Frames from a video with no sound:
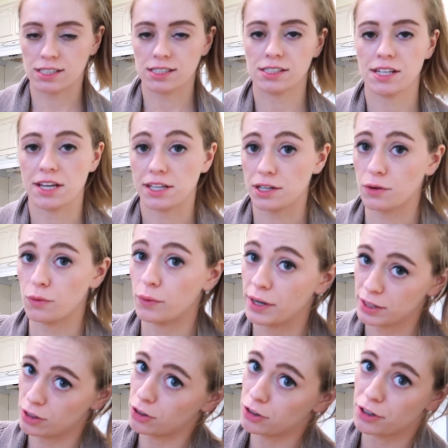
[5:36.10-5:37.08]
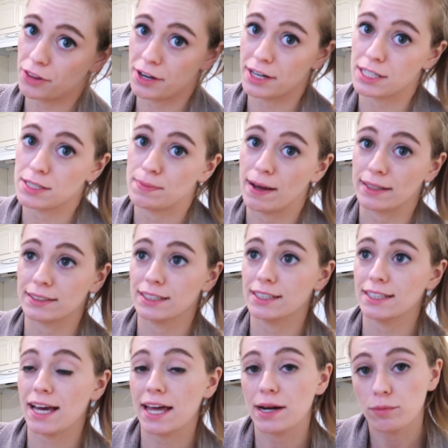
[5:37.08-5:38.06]
is taking way longer than
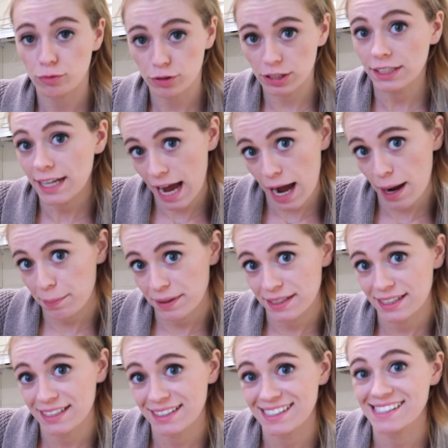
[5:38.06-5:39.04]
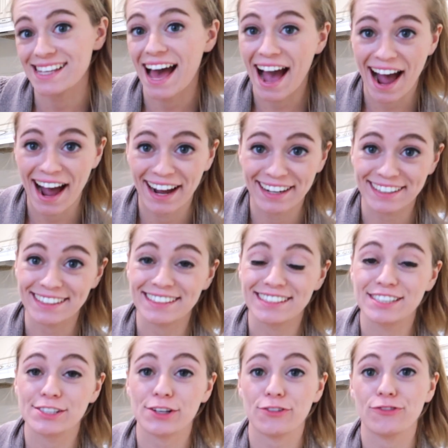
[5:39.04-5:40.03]
expected, and I'm really happy that this ad
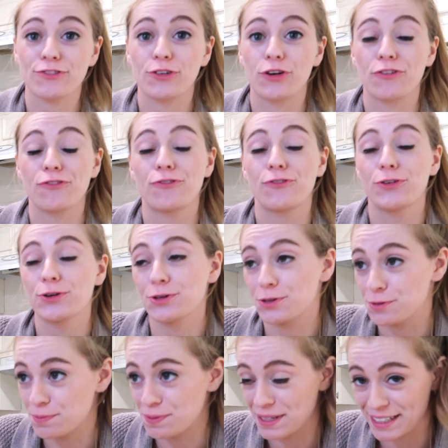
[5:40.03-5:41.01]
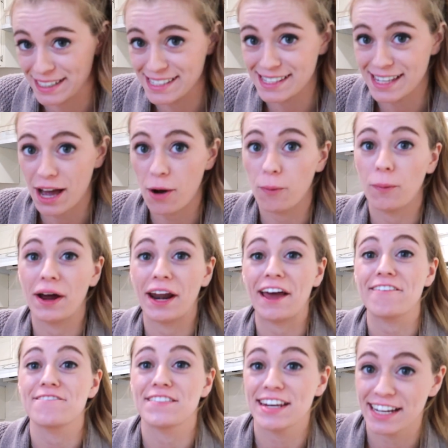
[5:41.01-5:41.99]
is for food, because when
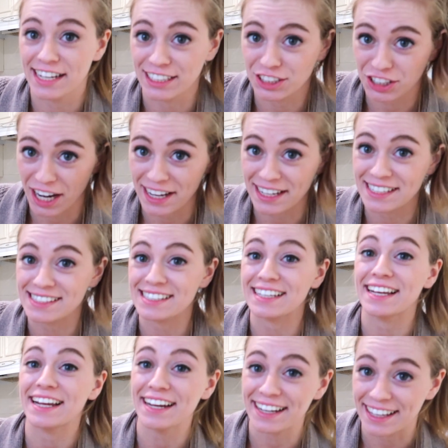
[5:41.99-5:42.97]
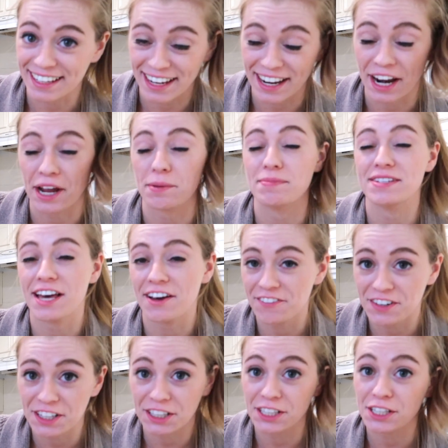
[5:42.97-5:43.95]
I'm finished, I get to eat it, and I am
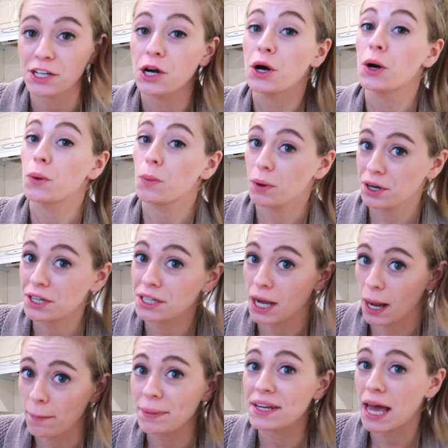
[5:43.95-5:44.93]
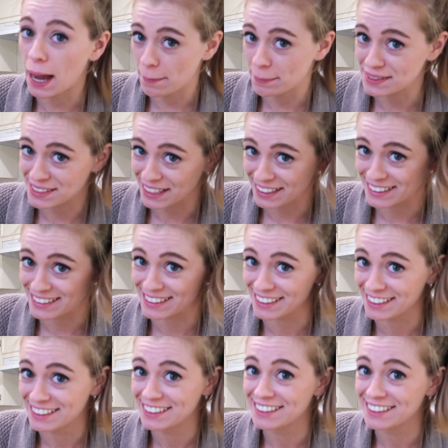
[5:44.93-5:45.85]
definitely working up an appetite.